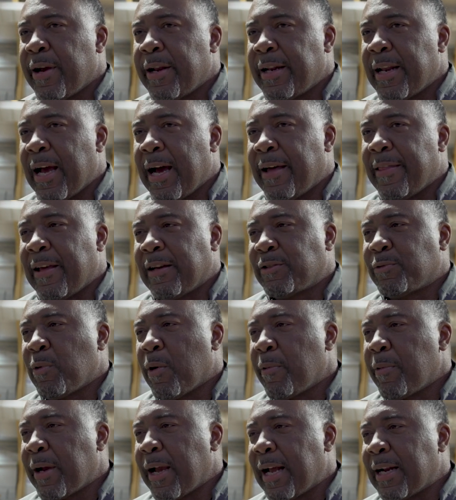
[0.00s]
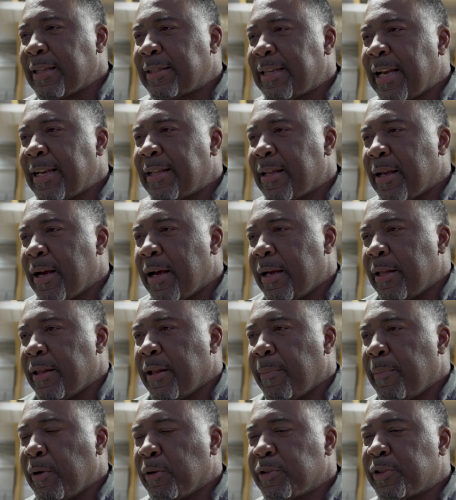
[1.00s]
and that's where we got to take the
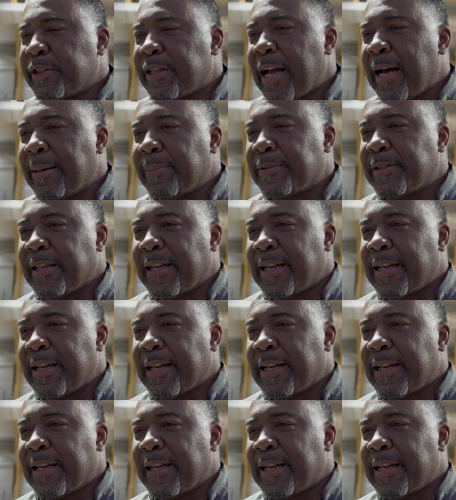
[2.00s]
most steps.